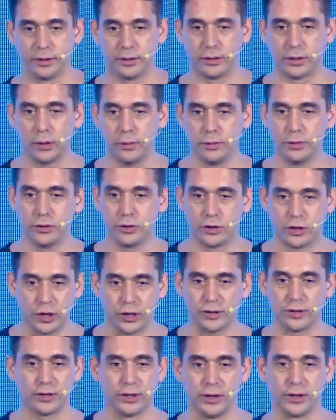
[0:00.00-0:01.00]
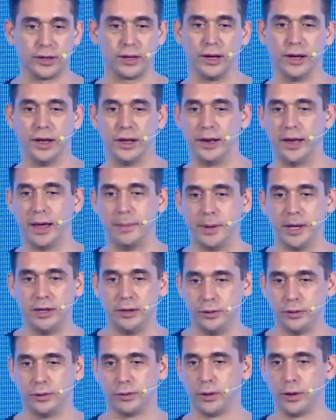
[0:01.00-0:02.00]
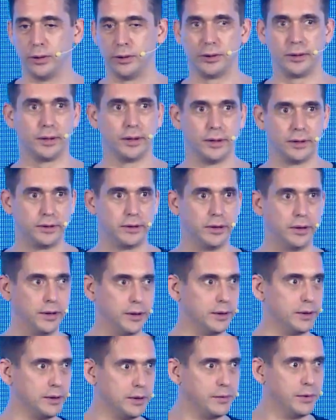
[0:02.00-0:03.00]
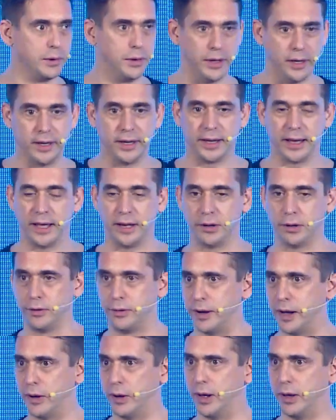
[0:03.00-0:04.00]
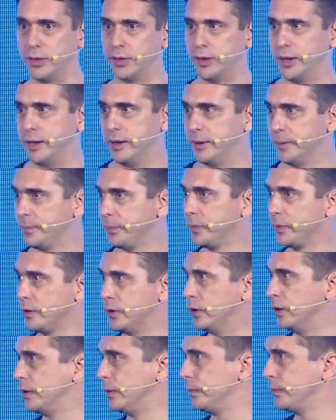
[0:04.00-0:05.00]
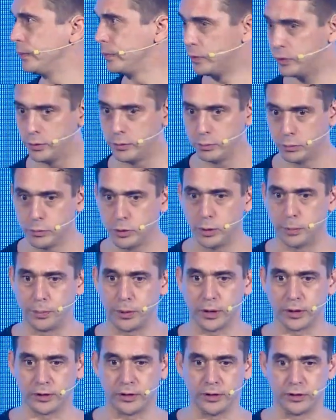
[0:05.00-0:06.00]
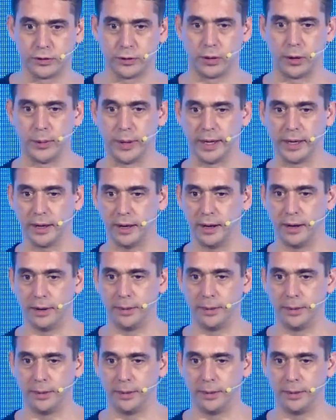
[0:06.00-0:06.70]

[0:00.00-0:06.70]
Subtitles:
don't just look at MAU growth to give you an indicator of how healthy your product is growing.